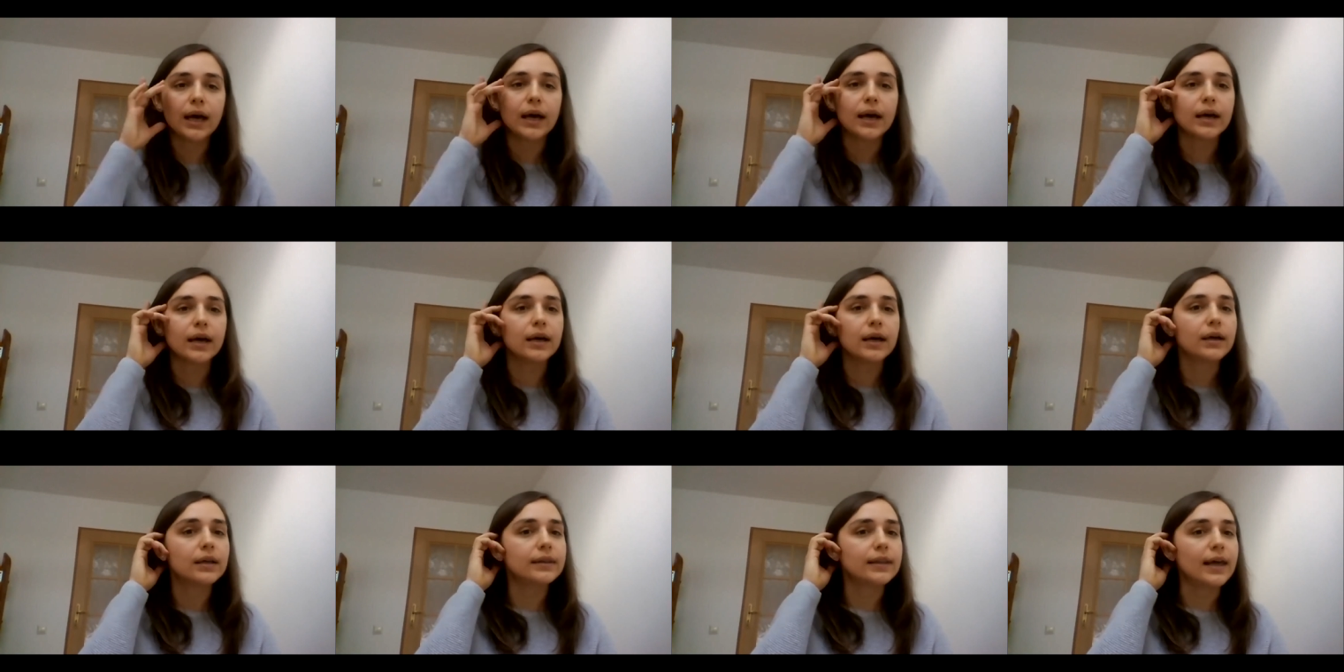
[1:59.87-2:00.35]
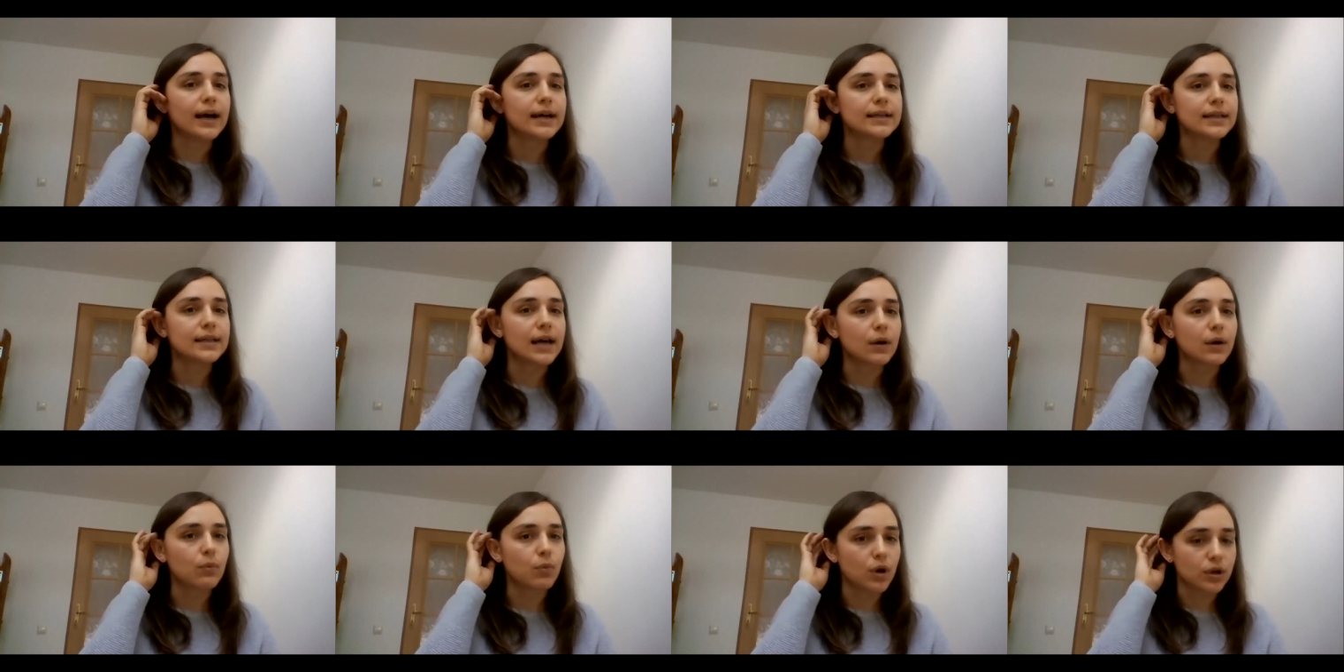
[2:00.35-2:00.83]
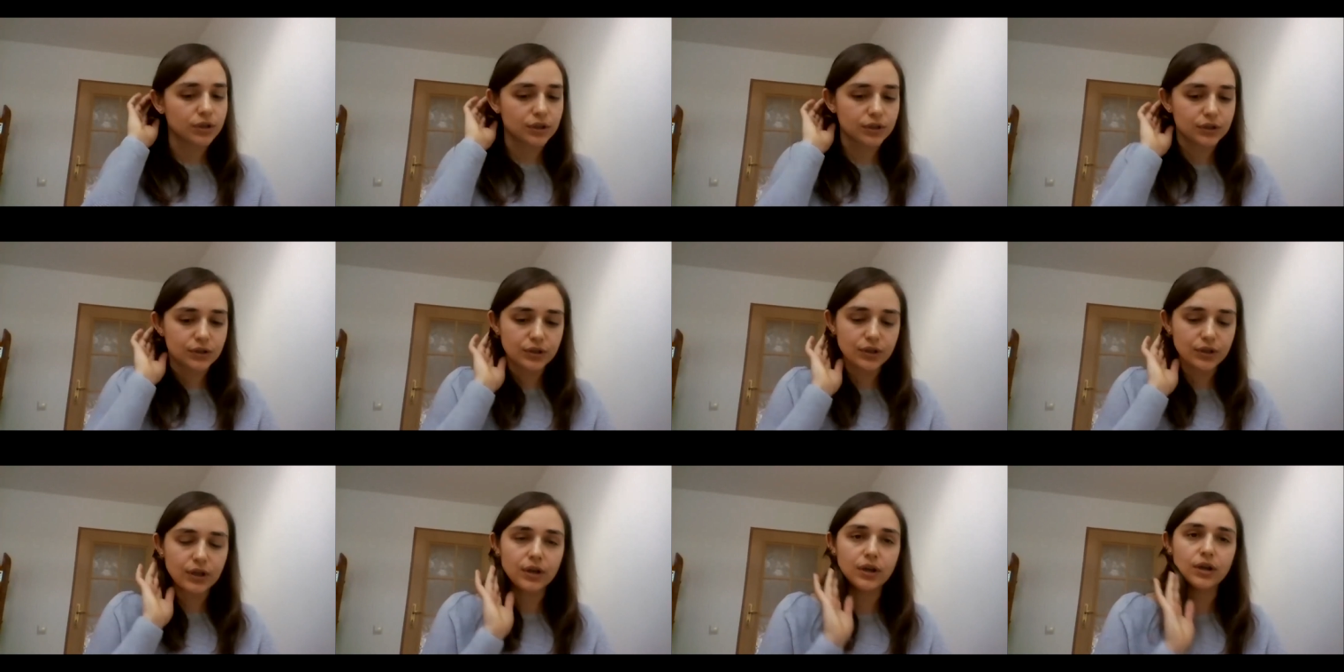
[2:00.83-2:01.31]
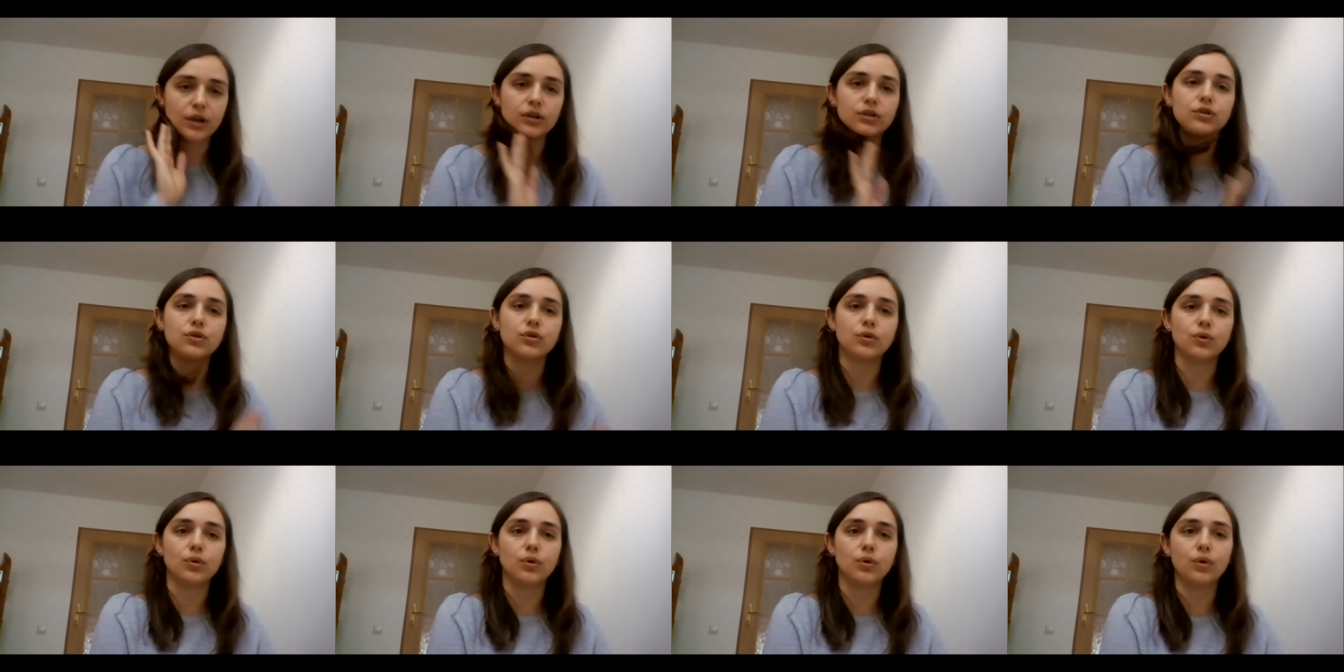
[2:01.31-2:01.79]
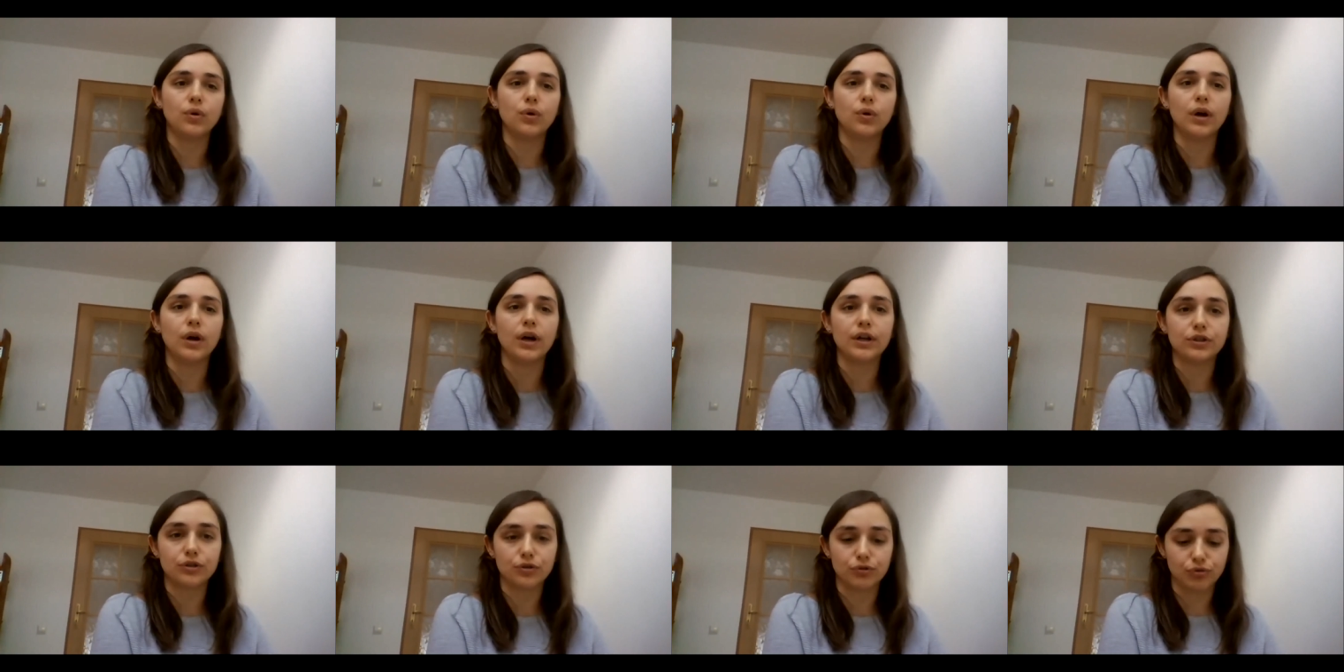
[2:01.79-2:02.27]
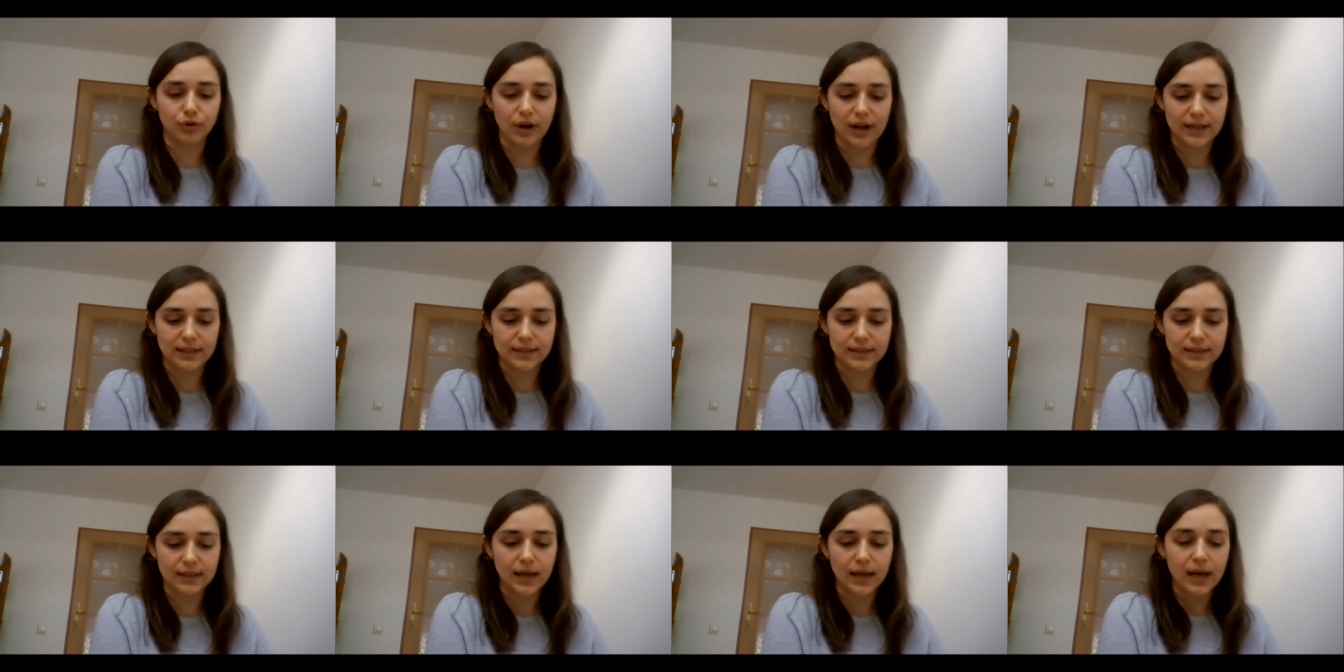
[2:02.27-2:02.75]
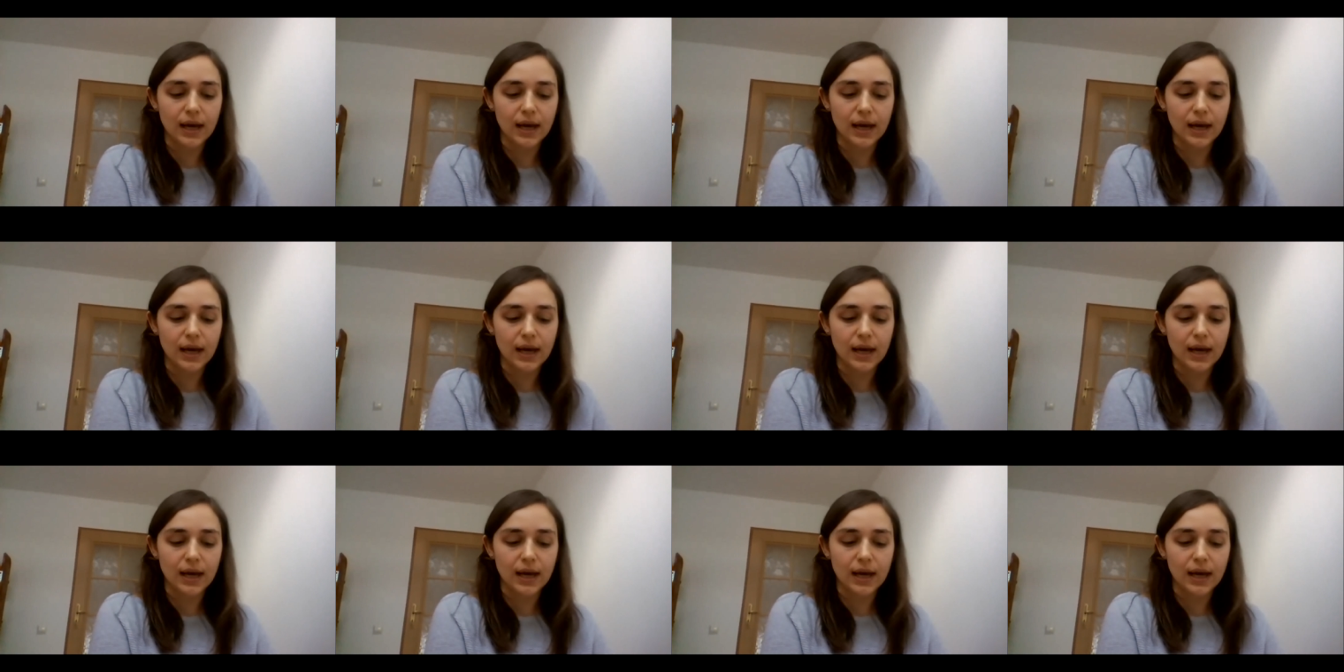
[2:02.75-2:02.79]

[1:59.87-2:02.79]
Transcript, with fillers: that I wanted uh, to, uh, to raise.